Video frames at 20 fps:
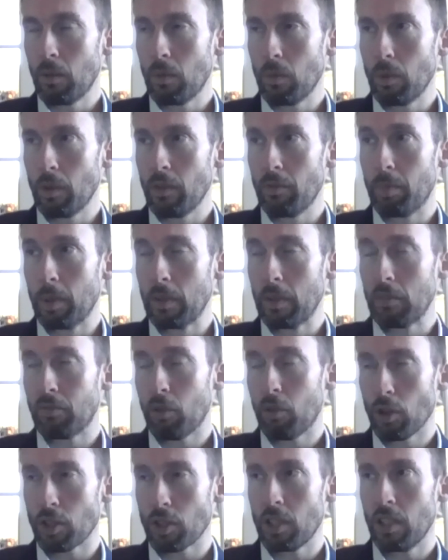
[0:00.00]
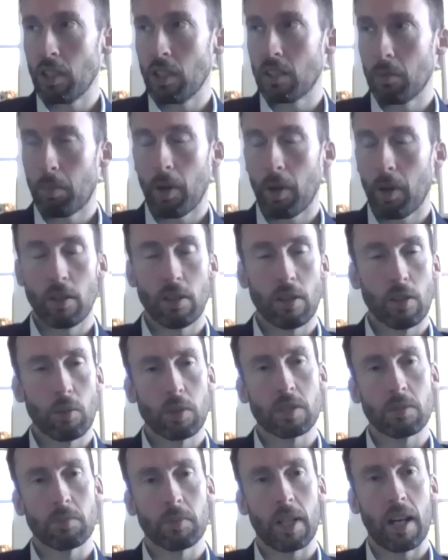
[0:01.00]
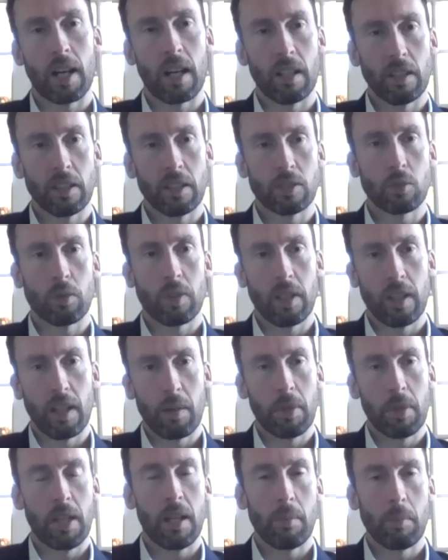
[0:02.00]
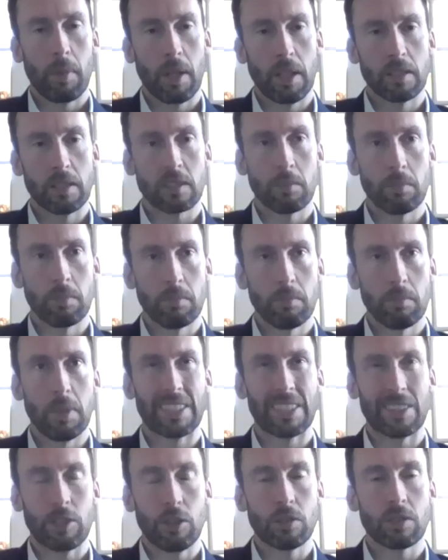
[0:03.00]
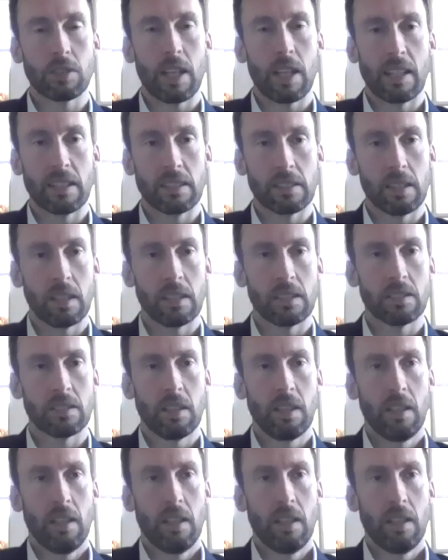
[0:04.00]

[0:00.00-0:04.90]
we've been fortunate to partner with some colleagues within M&M on some mixed use assets